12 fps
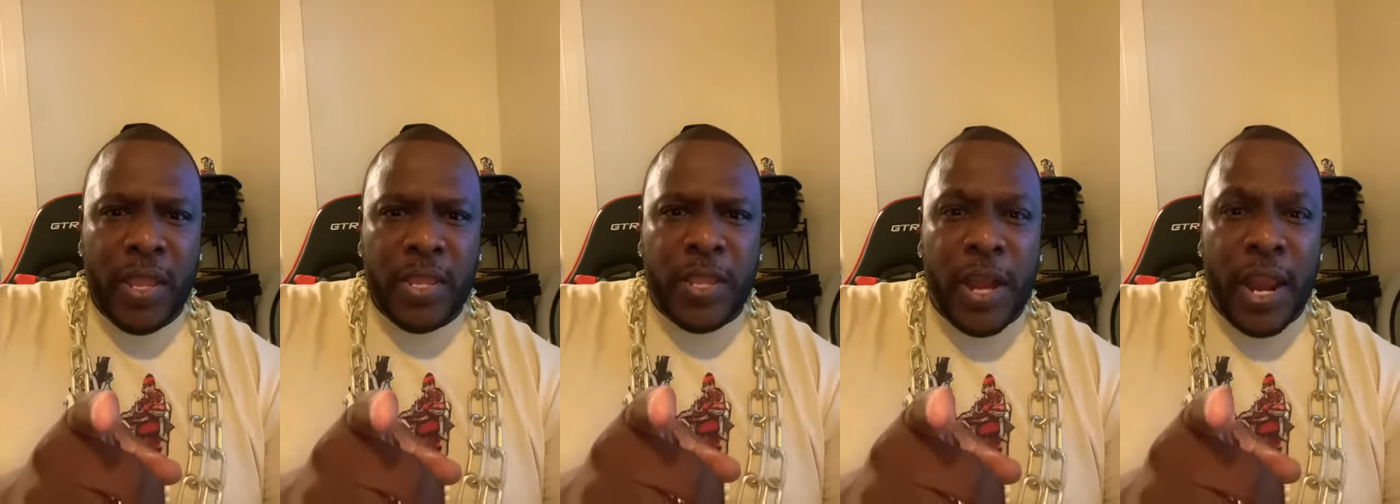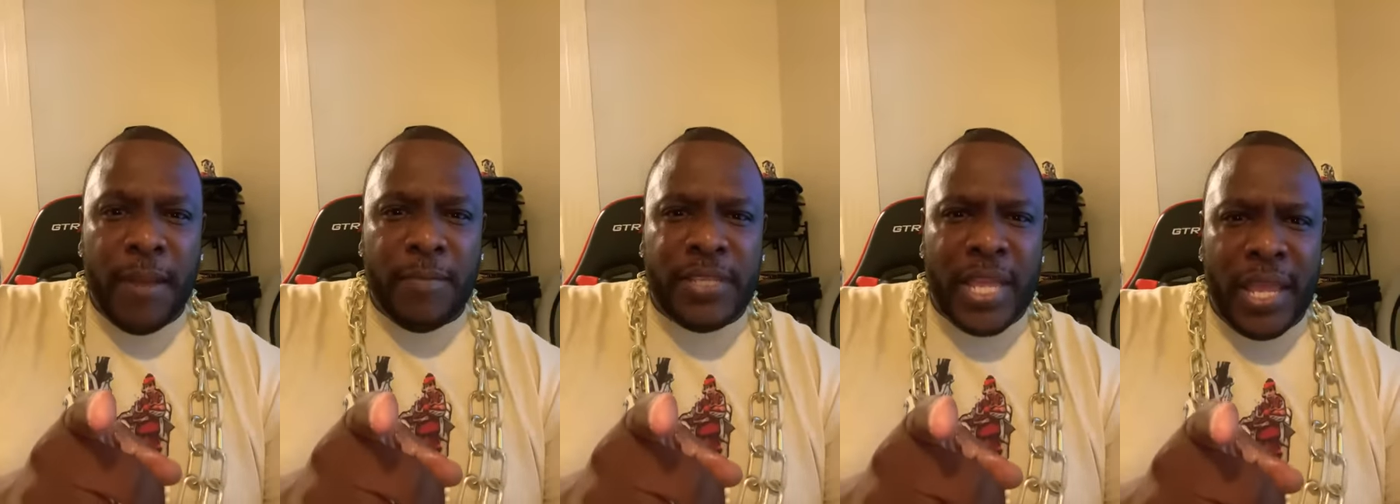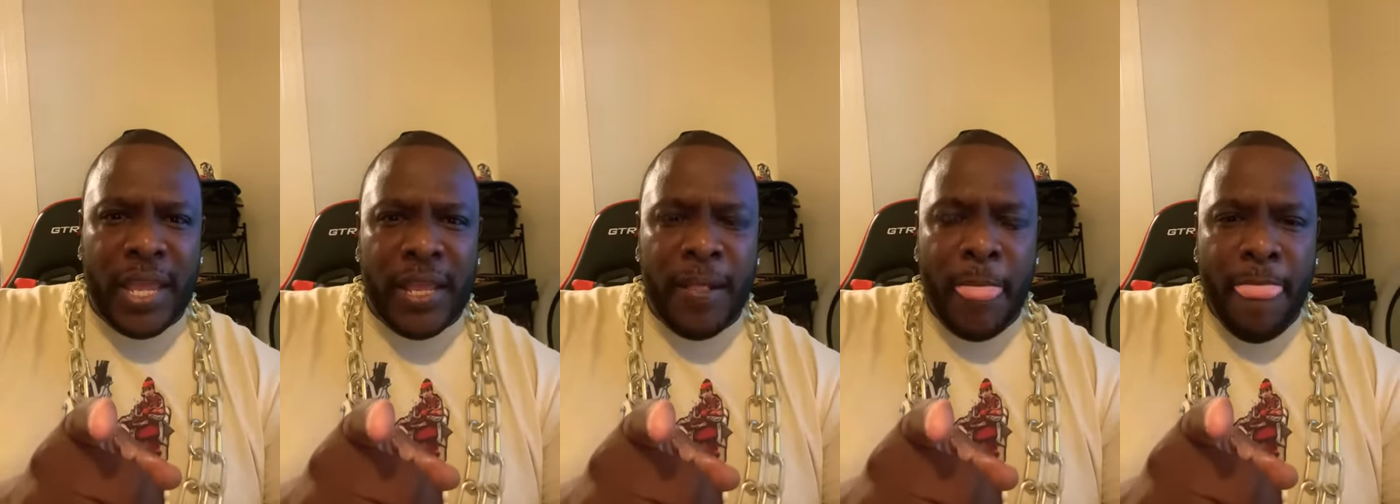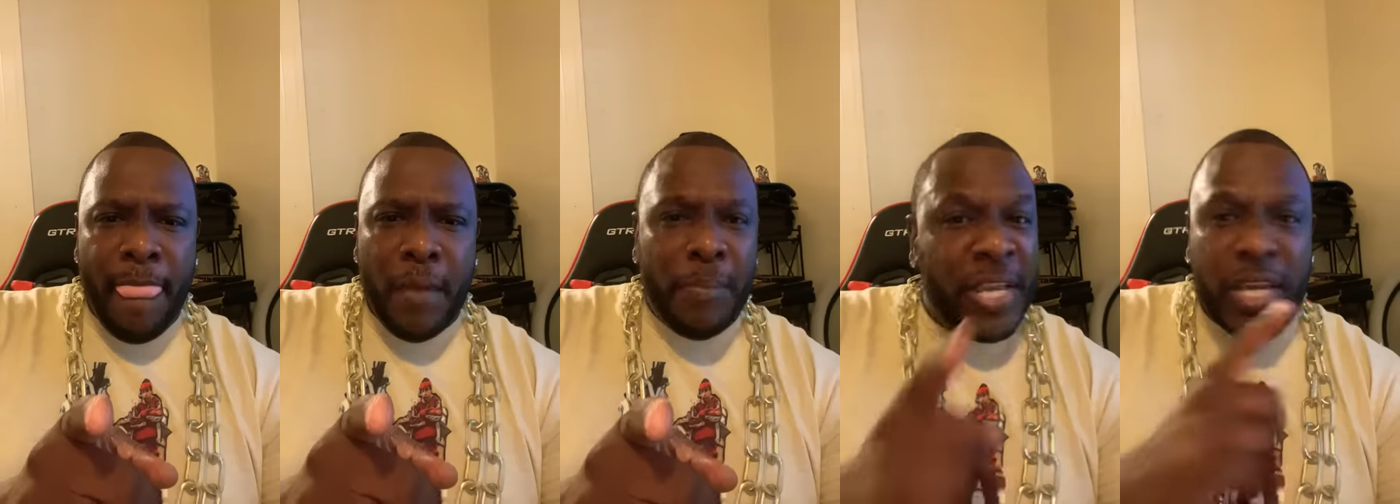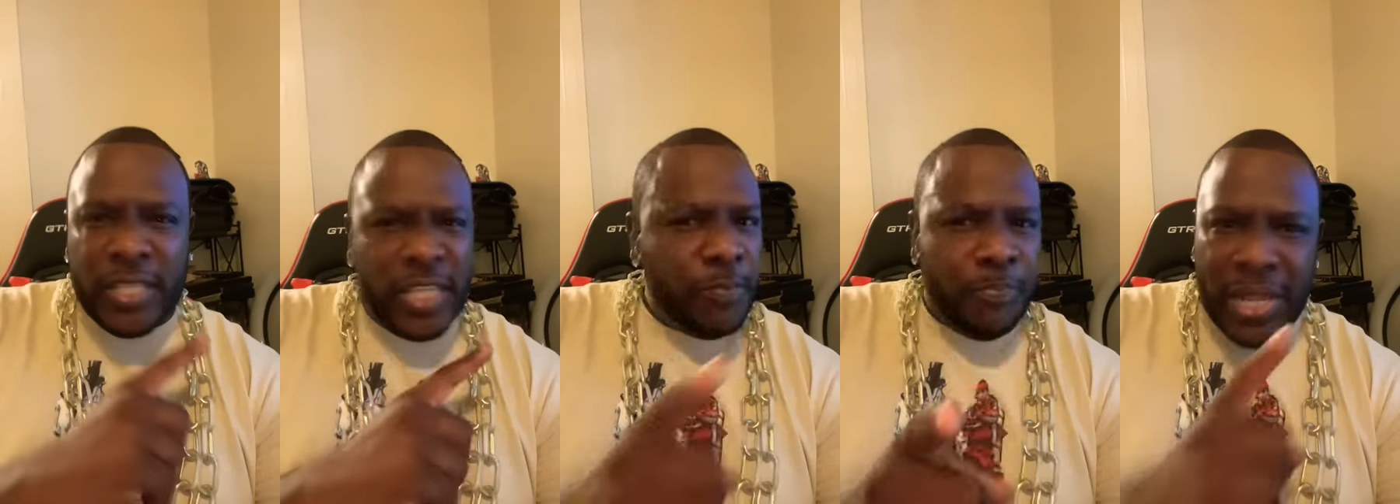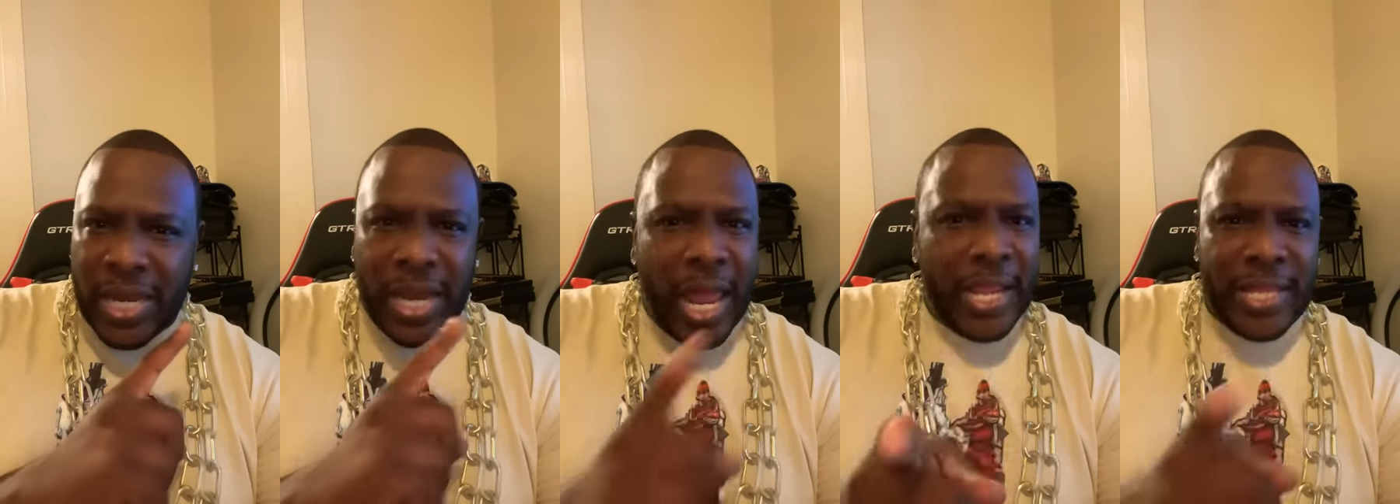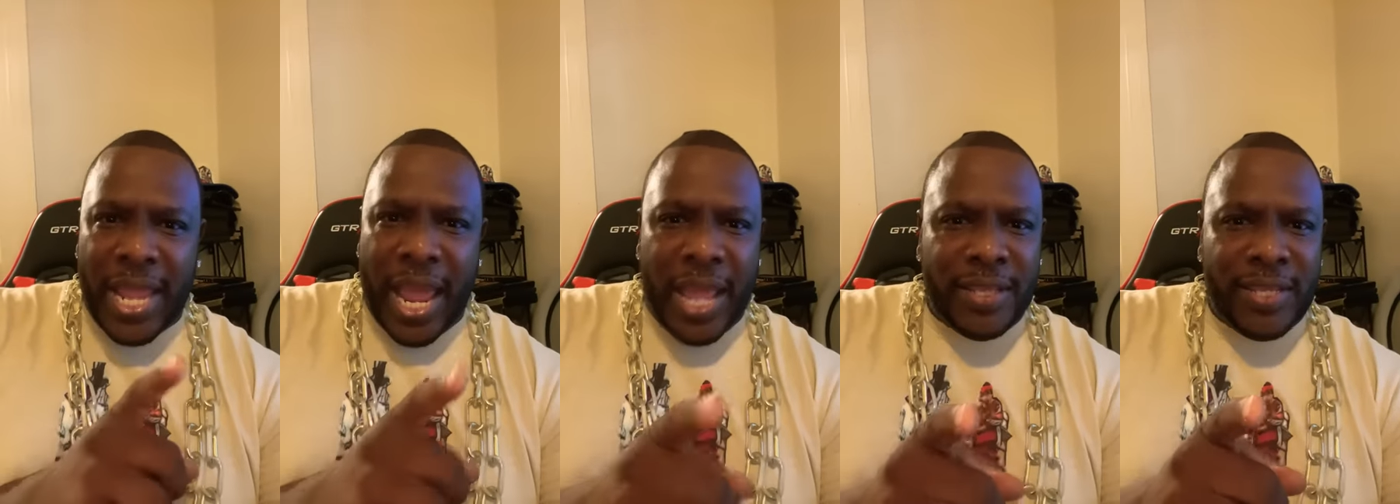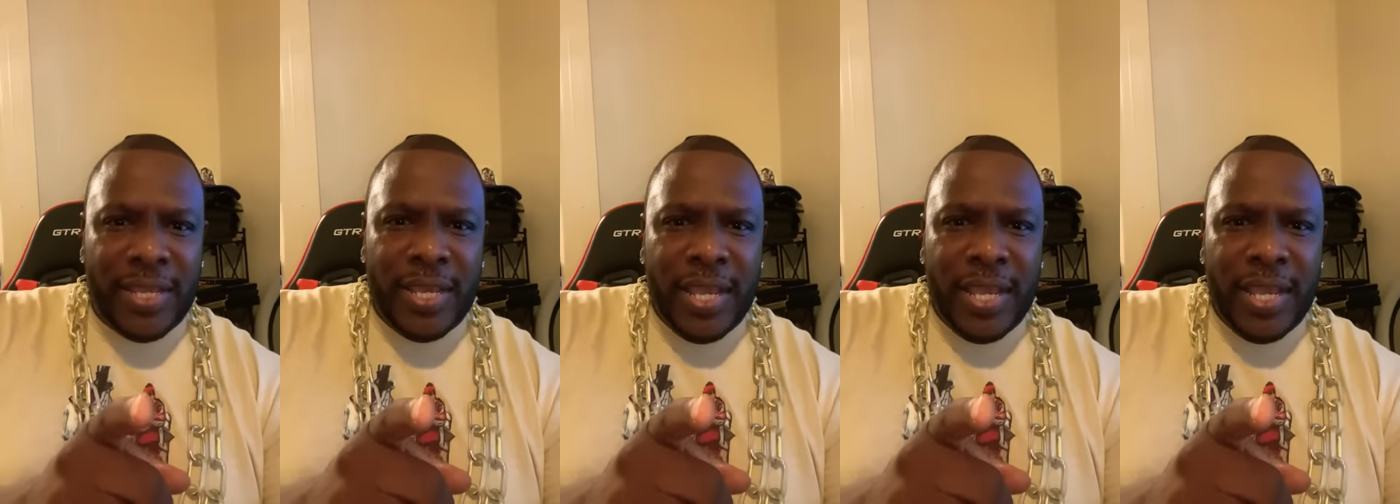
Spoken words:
You know what I'm saying? Because it's been like that.